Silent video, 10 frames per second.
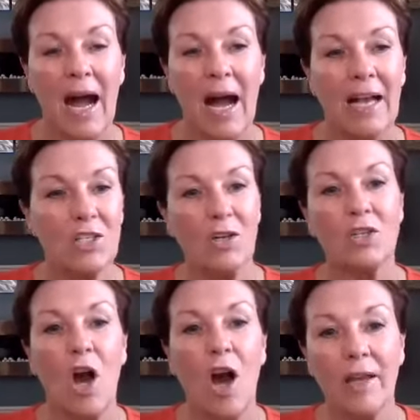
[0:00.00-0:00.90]
uh, I
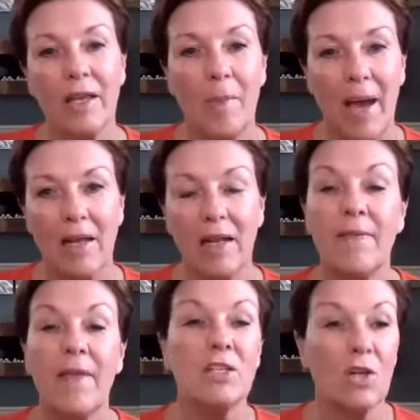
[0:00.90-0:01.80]
started talking about it
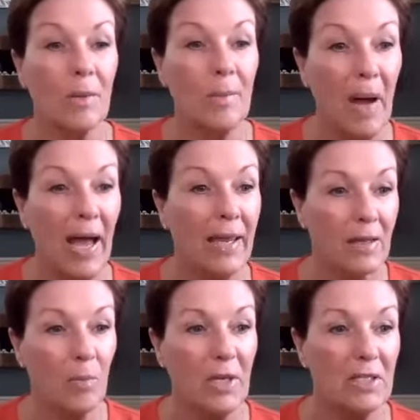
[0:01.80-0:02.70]
and they started
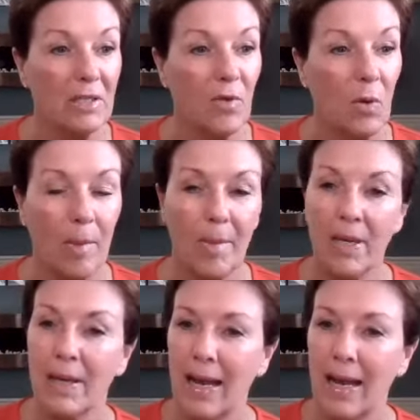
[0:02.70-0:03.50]
buying the pieces of equipment.